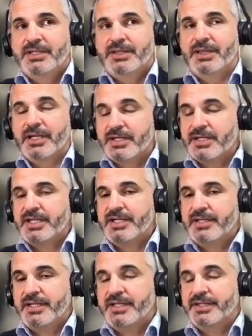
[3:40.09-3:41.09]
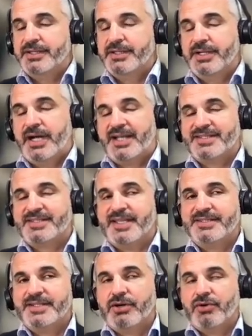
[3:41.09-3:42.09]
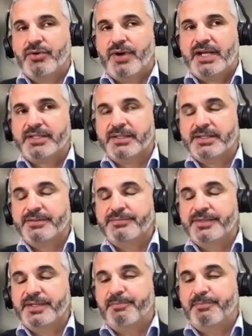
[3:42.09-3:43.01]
learning and uh, assessing correctly